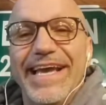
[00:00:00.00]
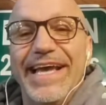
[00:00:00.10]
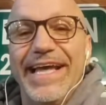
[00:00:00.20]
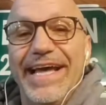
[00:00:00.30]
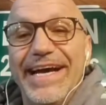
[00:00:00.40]

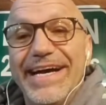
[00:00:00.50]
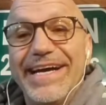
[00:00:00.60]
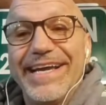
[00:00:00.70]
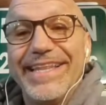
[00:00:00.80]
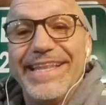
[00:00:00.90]

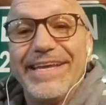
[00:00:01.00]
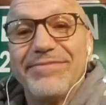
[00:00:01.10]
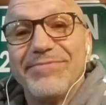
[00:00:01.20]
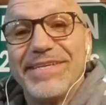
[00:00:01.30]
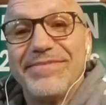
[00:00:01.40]
And then
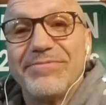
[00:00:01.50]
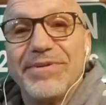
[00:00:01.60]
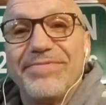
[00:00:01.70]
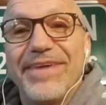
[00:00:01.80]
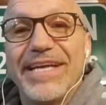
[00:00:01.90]
we
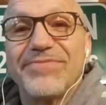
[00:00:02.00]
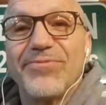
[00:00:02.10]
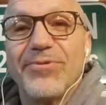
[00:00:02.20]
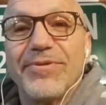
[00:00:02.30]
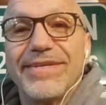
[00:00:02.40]
fast
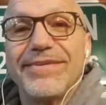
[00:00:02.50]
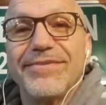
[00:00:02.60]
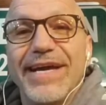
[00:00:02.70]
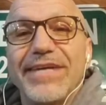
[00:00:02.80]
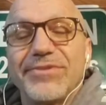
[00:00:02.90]
forward to
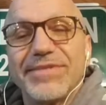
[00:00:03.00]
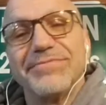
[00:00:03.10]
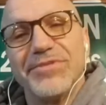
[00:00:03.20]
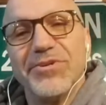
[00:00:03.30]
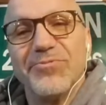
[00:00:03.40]
actually
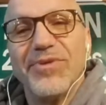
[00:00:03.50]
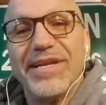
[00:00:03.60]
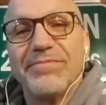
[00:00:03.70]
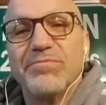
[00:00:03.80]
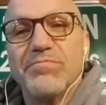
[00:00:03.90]

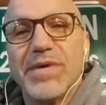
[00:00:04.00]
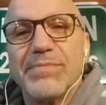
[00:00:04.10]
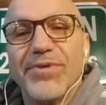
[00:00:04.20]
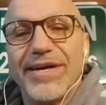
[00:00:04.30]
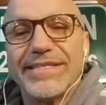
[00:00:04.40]
running my
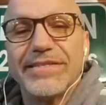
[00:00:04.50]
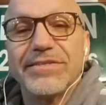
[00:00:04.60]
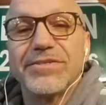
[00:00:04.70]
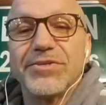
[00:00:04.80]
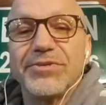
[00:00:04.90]
Bostons.
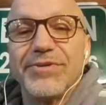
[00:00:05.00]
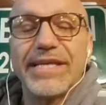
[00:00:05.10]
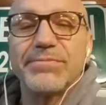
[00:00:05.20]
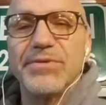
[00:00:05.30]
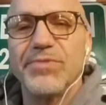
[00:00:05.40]
So you asked
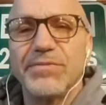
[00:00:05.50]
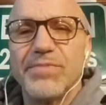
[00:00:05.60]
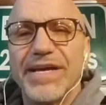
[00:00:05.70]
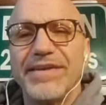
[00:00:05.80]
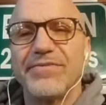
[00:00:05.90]
me what
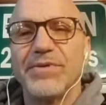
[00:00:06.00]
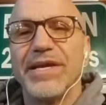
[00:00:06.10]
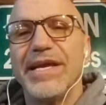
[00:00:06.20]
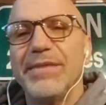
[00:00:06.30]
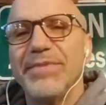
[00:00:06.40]
my
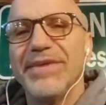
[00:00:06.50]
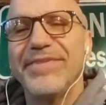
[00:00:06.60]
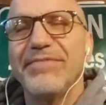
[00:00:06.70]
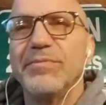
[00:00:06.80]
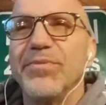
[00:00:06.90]

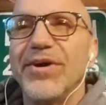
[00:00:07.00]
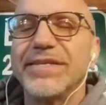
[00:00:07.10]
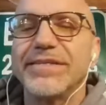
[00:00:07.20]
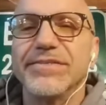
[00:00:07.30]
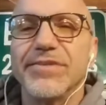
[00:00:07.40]
favorite
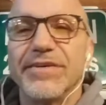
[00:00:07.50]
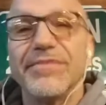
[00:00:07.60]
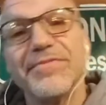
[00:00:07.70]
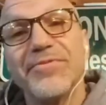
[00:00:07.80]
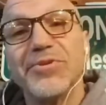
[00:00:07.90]
Bostons are. The
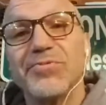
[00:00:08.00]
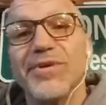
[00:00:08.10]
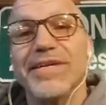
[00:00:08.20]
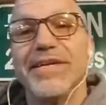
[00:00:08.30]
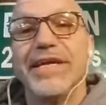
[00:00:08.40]
first one,
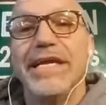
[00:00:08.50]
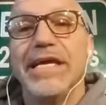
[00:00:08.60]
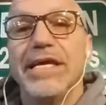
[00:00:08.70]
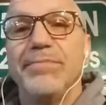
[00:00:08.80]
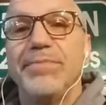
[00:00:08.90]

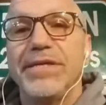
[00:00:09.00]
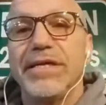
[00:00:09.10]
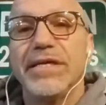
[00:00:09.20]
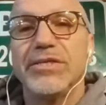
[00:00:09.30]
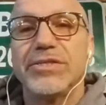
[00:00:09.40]

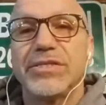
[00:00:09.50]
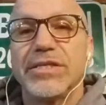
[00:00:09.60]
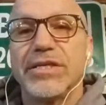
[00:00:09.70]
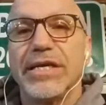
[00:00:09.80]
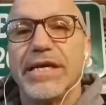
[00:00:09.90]
because
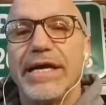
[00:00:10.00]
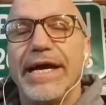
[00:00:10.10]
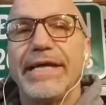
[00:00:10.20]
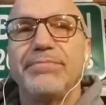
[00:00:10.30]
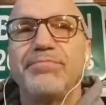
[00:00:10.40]
I
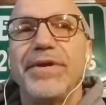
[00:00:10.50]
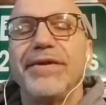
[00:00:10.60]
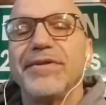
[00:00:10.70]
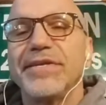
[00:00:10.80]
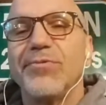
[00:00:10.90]

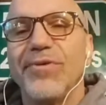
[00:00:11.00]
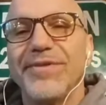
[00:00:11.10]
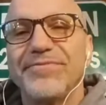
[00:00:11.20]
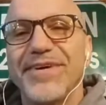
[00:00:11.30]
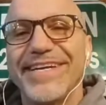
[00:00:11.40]
barely
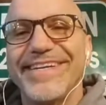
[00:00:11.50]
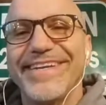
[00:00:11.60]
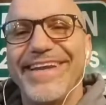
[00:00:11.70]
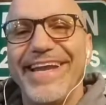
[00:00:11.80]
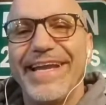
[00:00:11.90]
qualified,
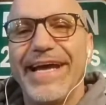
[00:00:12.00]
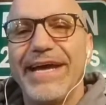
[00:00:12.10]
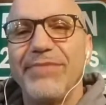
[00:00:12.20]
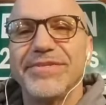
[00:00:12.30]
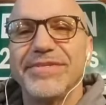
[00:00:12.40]
and I
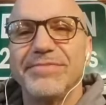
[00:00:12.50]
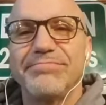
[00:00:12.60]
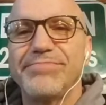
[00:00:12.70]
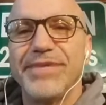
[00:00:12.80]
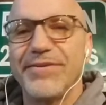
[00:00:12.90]
wasn't a
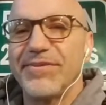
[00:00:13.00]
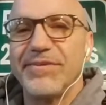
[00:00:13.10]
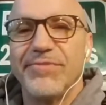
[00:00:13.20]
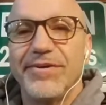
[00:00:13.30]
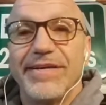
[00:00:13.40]
pedigree
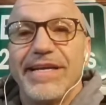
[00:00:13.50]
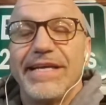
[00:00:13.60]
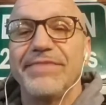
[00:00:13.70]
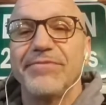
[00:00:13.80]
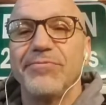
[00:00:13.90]
runner, and I
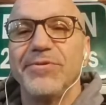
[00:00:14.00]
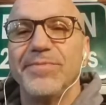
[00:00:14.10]
never will be.